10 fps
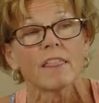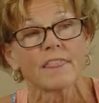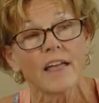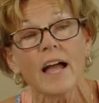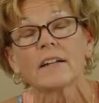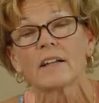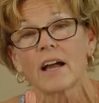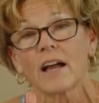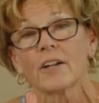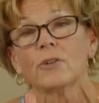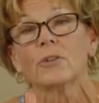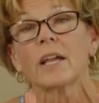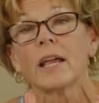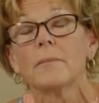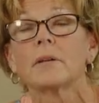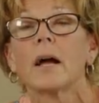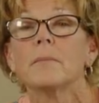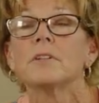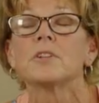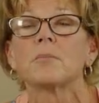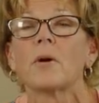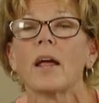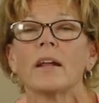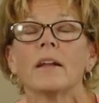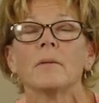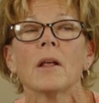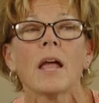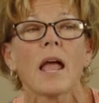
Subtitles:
that guy who kept coming to Brian